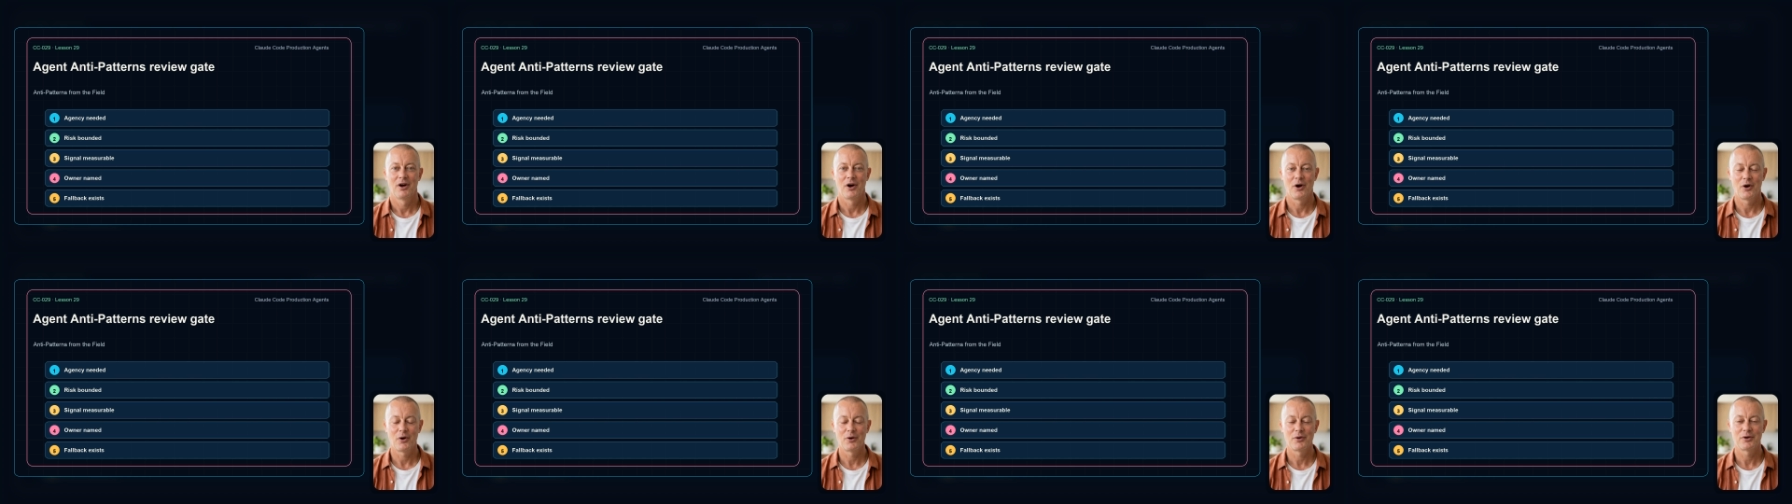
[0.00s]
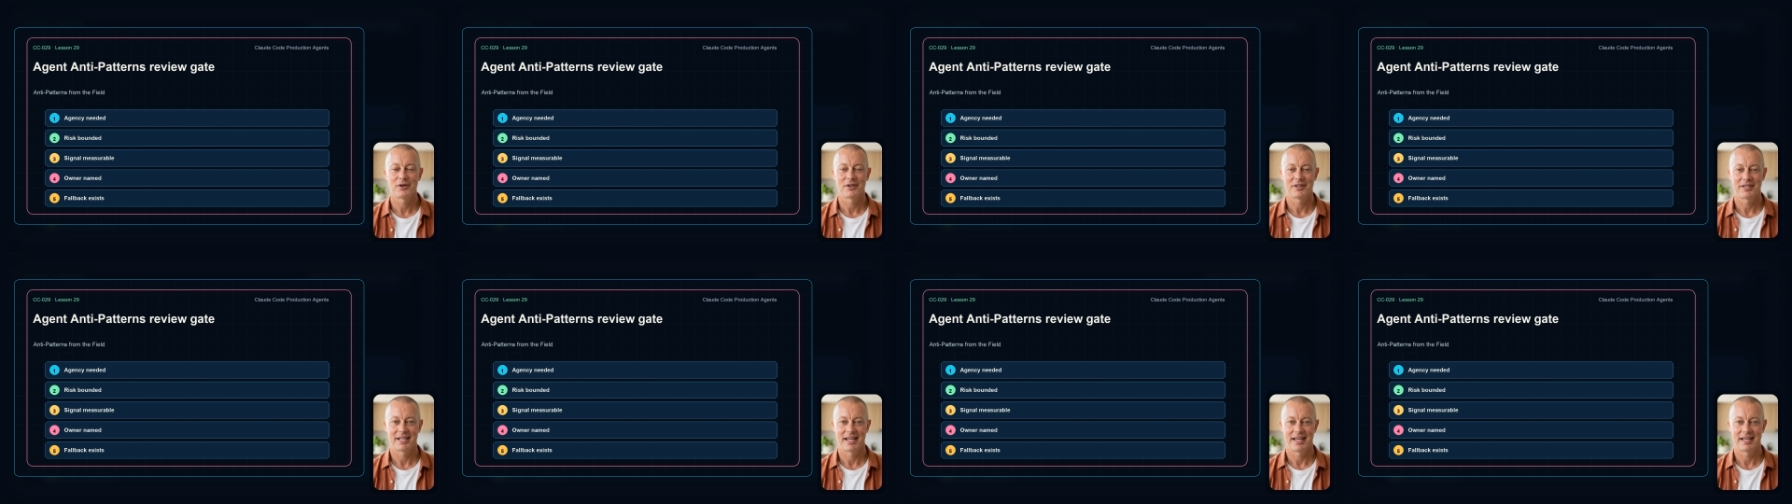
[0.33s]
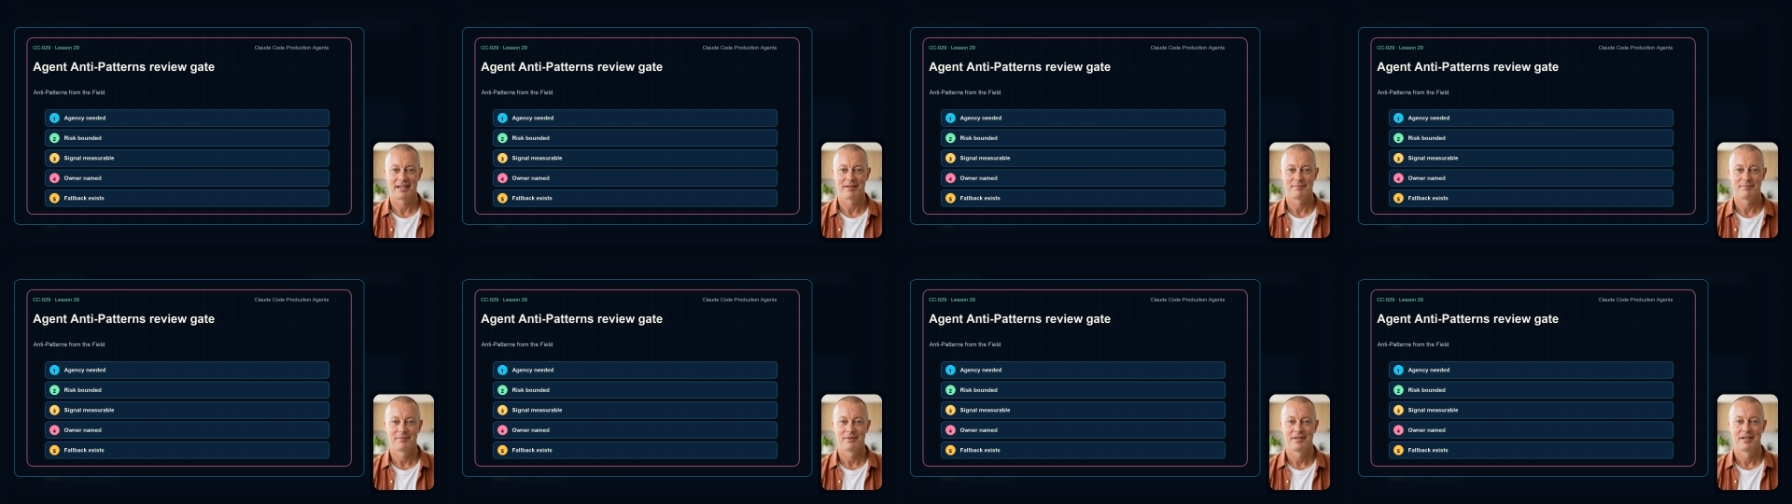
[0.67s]
owner
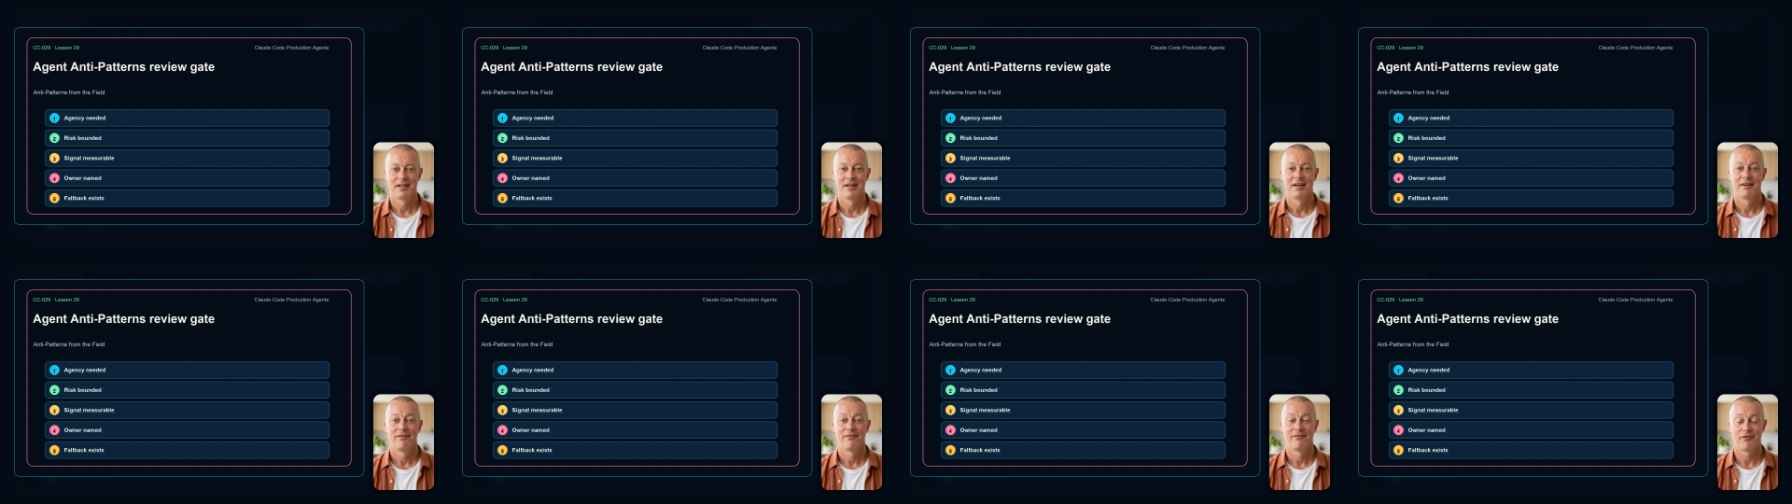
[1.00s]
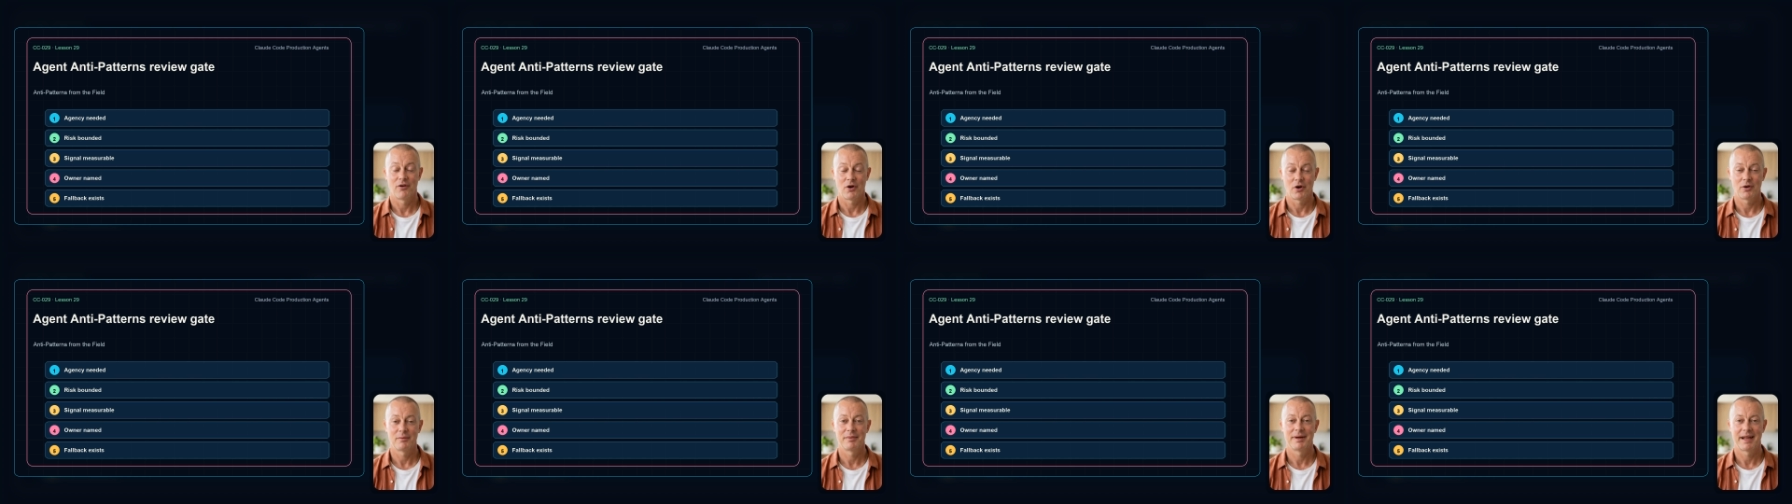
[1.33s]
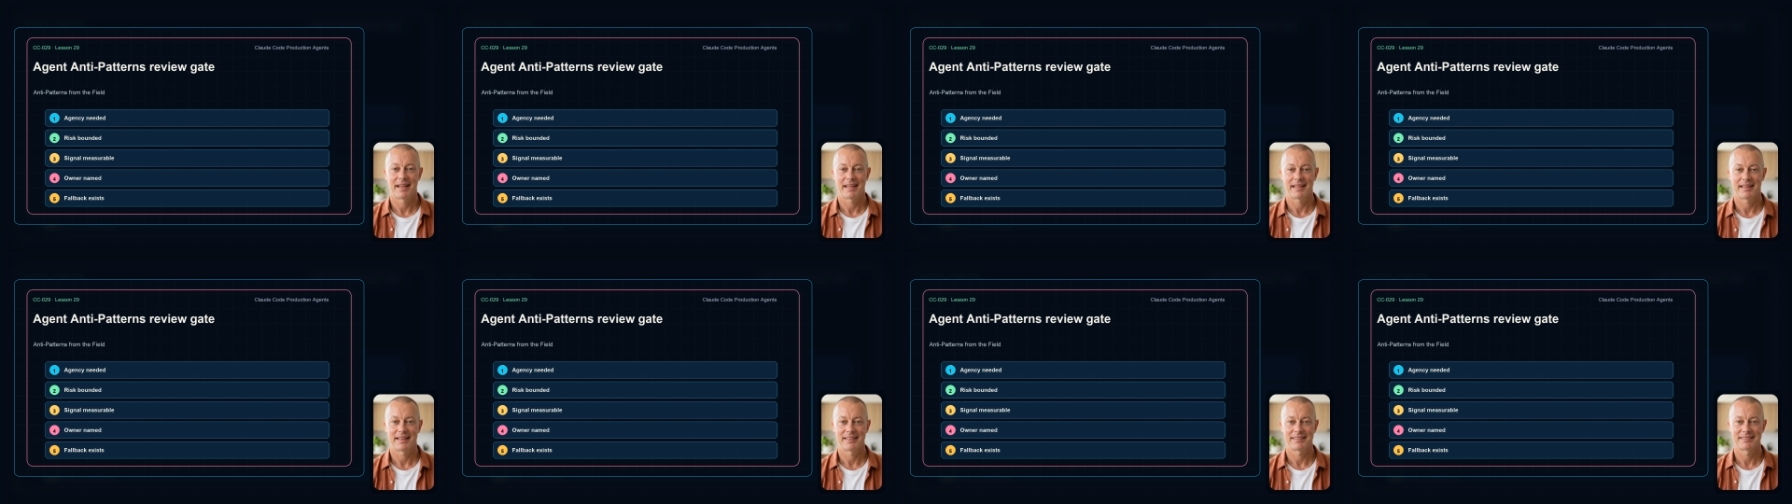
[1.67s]
named,
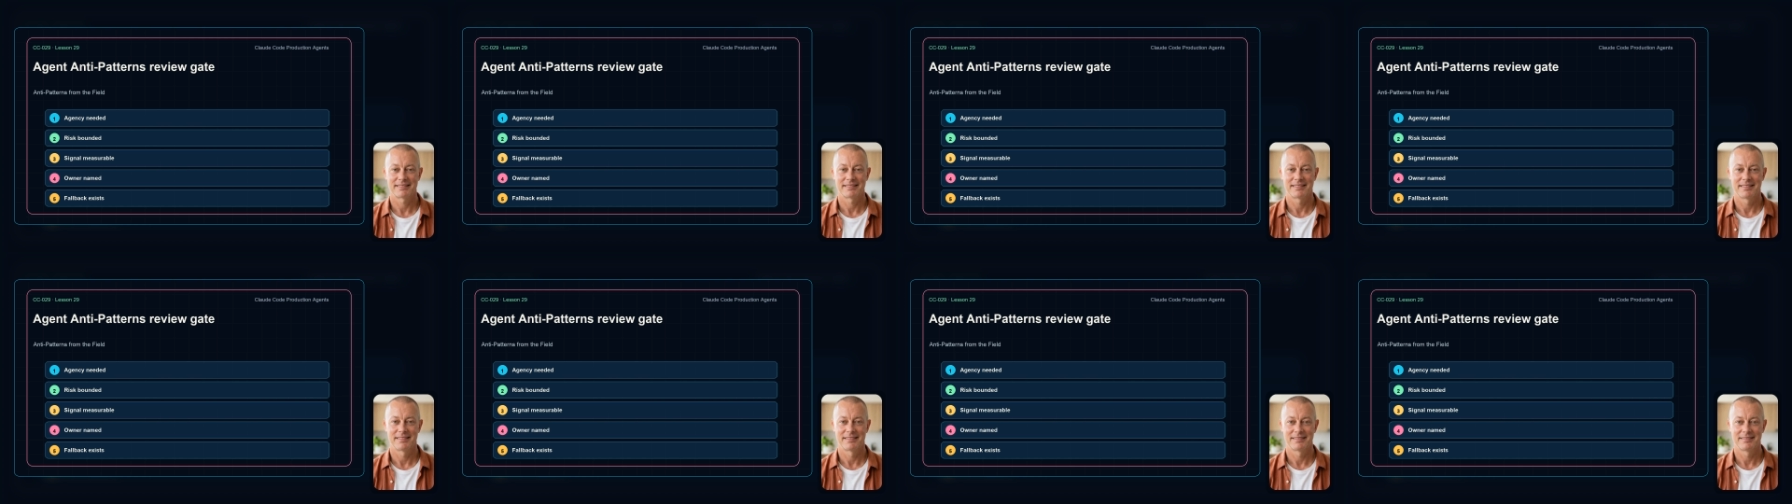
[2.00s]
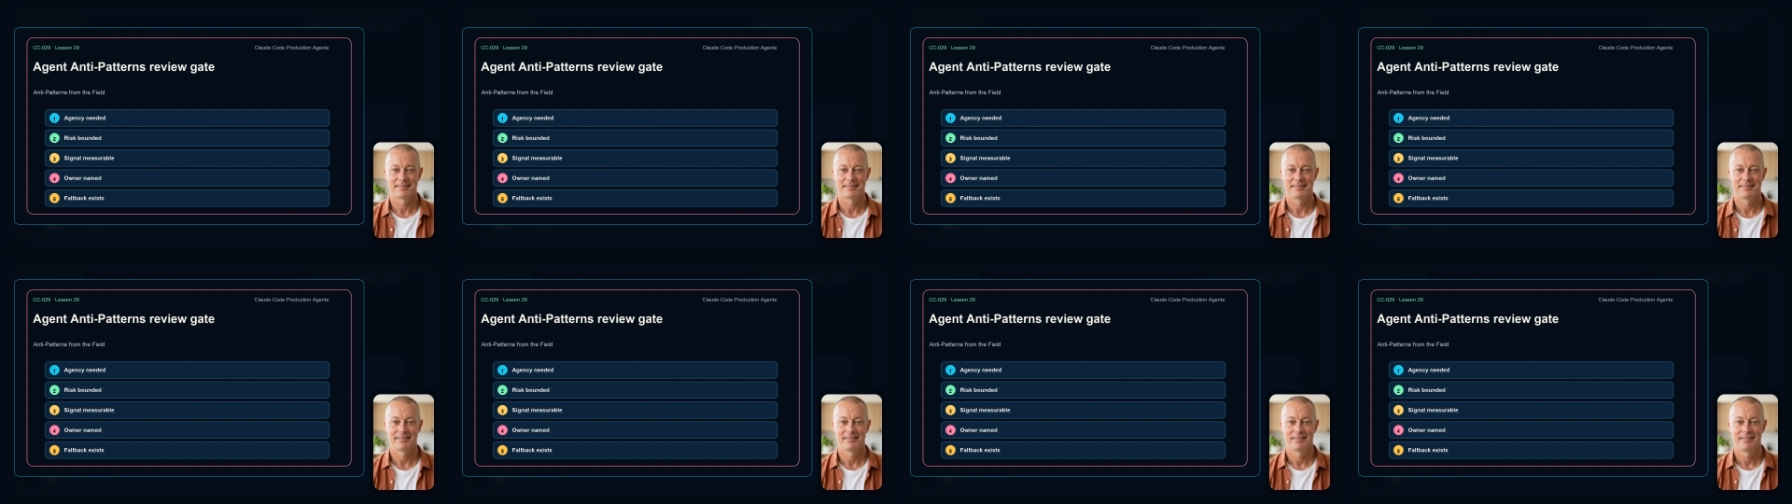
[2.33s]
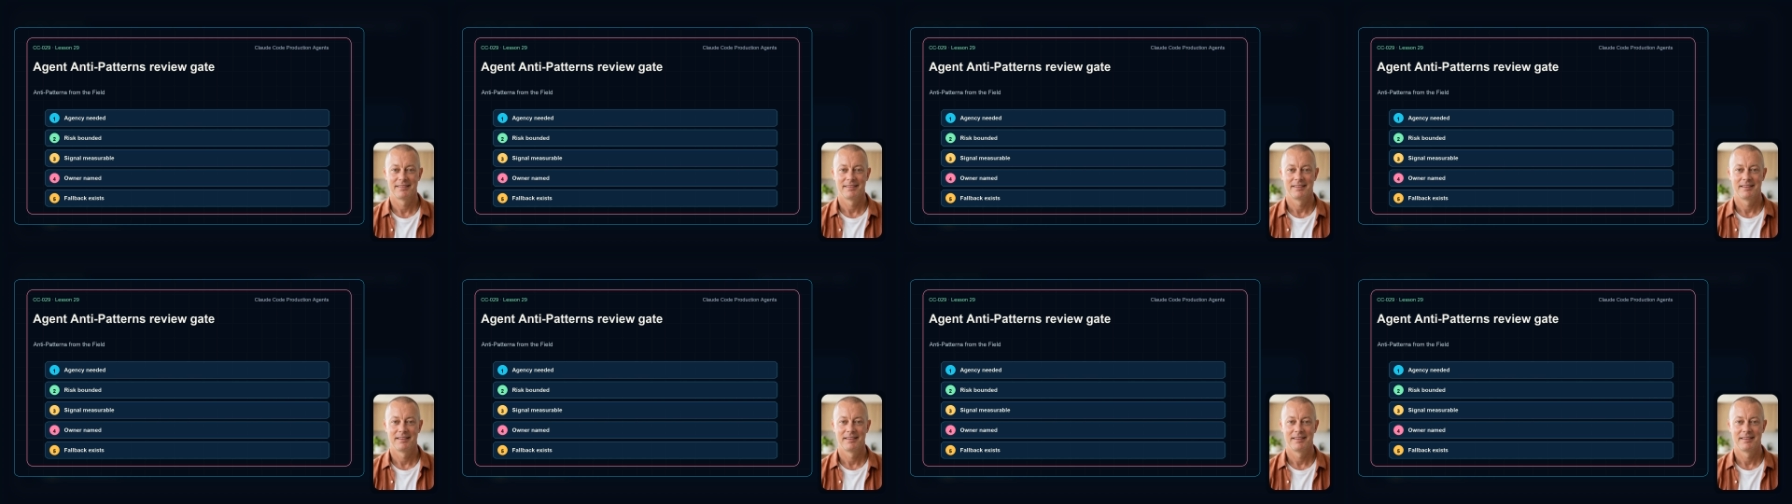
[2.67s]
fallback exists.